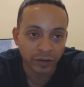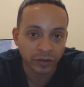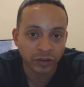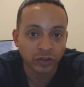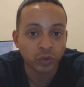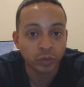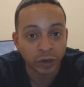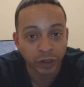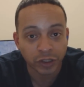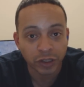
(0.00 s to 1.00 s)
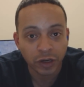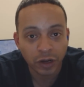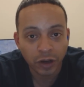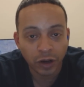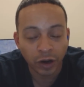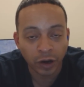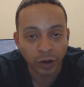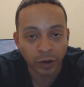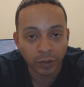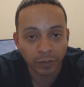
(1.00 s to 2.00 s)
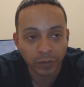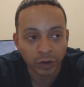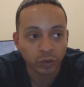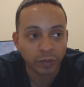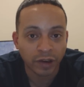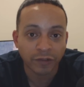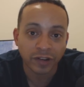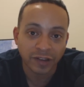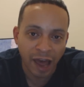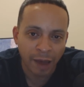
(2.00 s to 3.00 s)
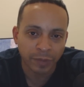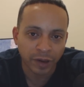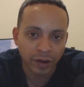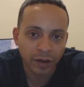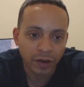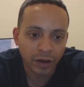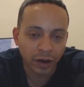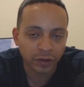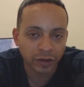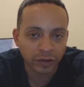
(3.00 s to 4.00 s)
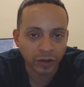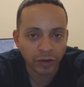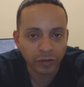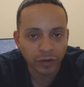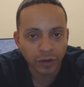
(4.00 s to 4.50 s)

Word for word: It's just too much um, and too big of a topic on this stuff.